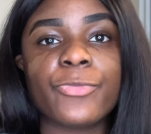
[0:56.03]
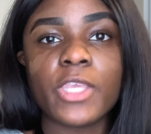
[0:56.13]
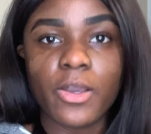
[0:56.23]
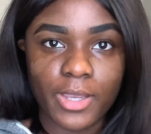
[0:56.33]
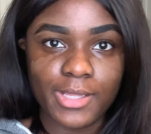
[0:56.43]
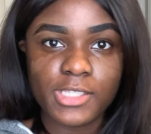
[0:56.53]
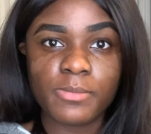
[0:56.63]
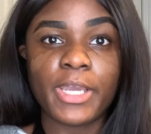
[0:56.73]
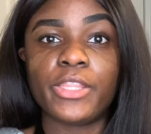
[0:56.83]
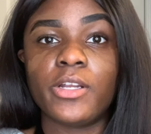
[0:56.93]
Okay, this is
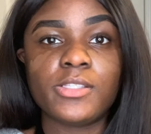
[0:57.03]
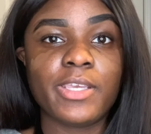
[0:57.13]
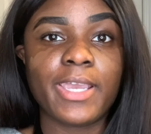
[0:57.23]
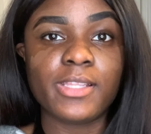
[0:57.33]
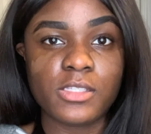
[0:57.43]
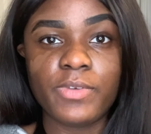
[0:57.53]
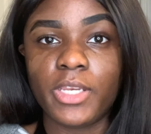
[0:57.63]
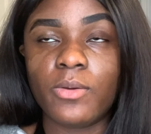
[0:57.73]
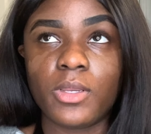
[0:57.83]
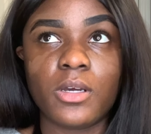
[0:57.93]
my third take at this
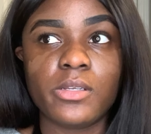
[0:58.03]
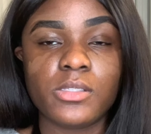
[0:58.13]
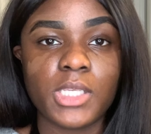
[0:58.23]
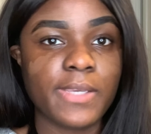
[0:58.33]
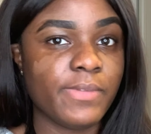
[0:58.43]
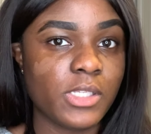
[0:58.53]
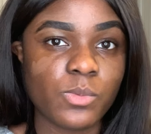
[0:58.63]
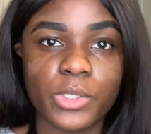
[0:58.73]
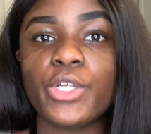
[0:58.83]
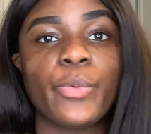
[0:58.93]
video, and honestly, if this
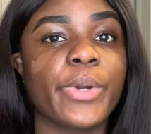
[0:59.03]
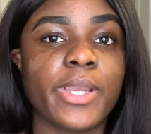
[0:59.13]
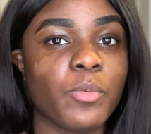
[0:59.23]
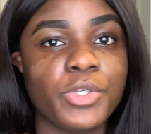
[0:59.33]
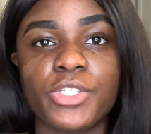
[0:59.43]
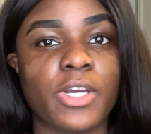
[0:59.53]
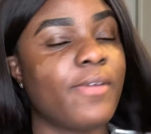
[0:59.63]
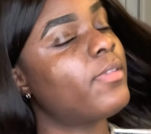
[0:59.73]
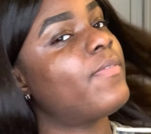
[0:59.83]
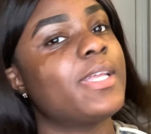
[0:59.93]
one don't work, we just gonna have
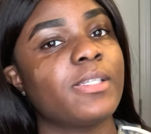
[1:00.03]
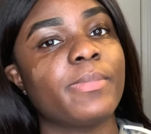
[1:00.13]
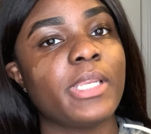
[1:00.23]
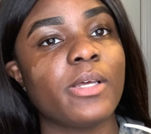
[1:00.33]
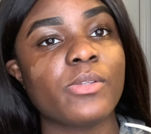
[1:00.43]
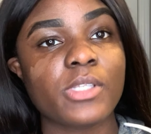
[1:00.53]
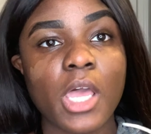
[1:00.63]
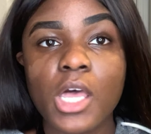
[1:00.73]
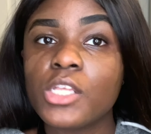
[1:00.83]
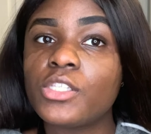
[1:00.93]
to find something else.
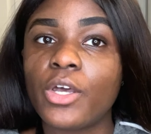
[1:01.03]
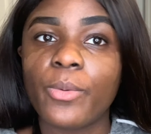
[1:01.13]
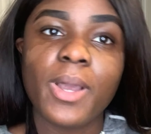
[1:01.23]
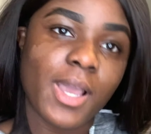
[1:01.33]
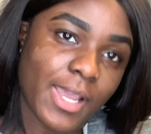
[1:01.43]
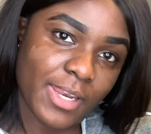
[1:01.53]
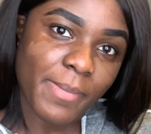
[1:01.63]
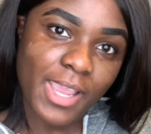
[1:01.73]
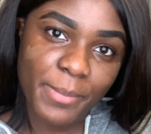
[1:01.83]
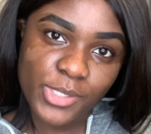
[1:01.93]
So I did my
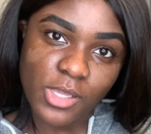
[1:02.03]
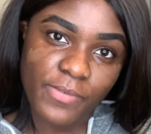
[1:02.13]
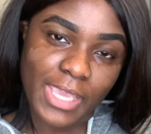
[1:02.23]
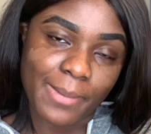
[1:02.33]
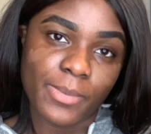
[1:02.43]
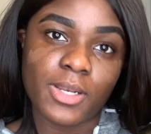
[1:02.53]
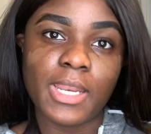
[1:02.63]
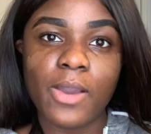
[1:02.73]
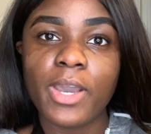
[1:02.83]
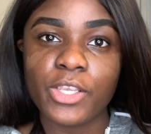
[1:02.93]
eyebrows off camera.
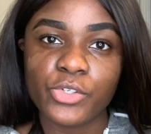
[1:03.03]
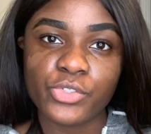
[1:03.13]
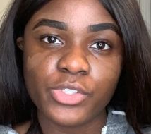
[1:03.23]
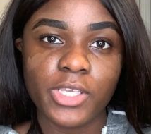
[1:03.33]
Now I usually